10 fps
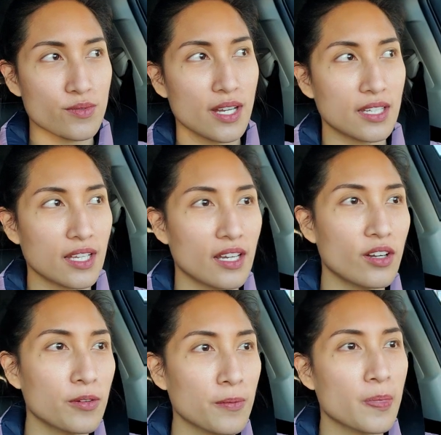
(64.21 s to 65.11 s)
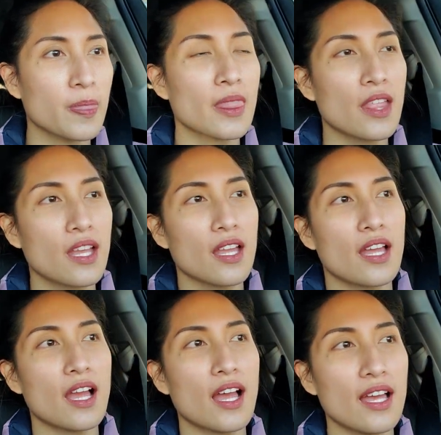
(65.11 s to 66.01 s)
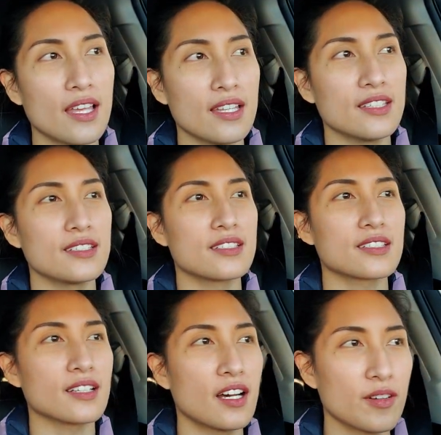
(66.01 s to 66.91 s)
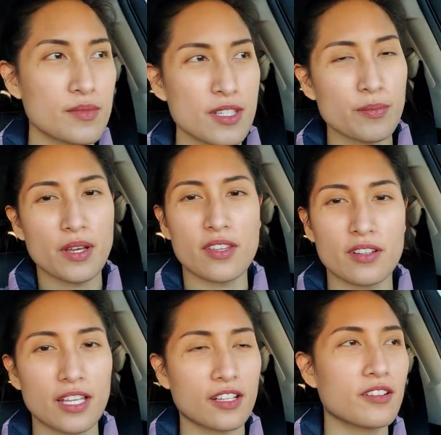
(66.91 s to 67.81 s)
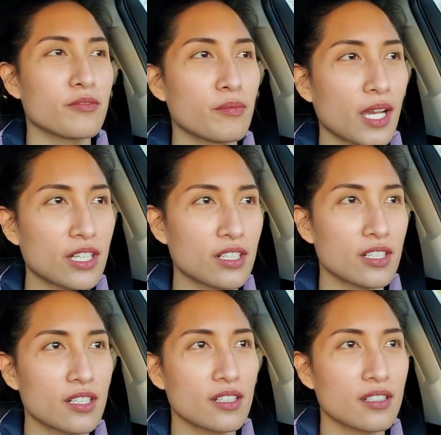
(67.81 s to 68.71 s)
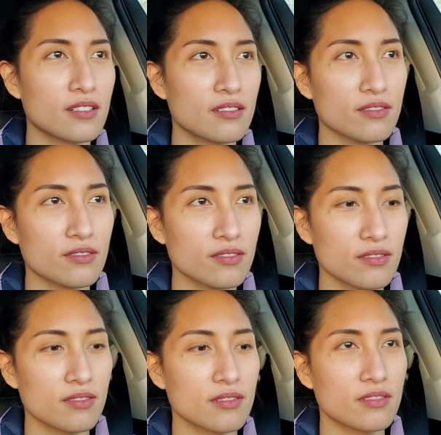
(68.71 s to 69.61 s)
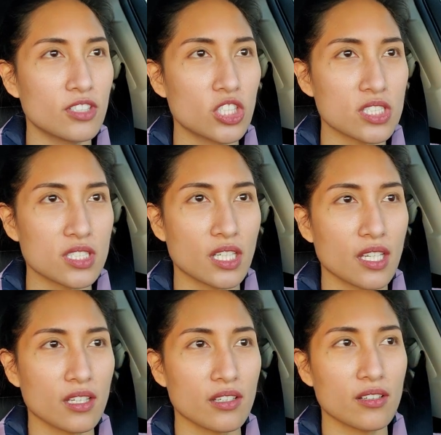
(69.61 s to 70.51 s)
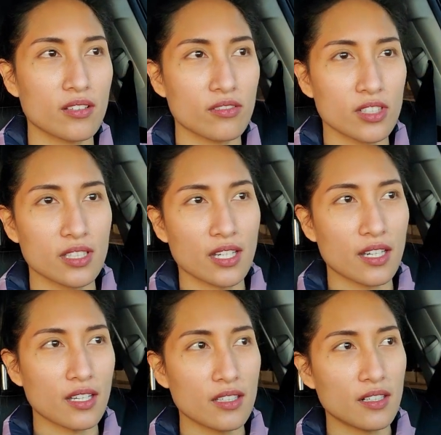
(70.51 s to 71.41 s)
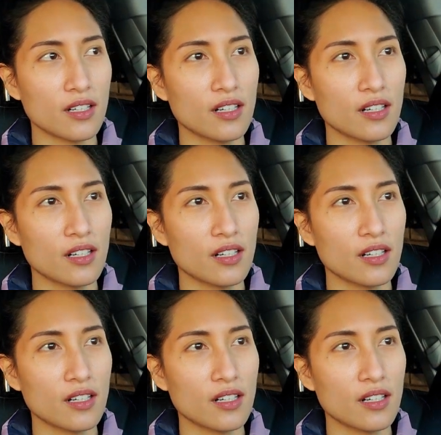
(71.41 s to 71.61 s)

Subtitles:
right now, and some other like minor nursing related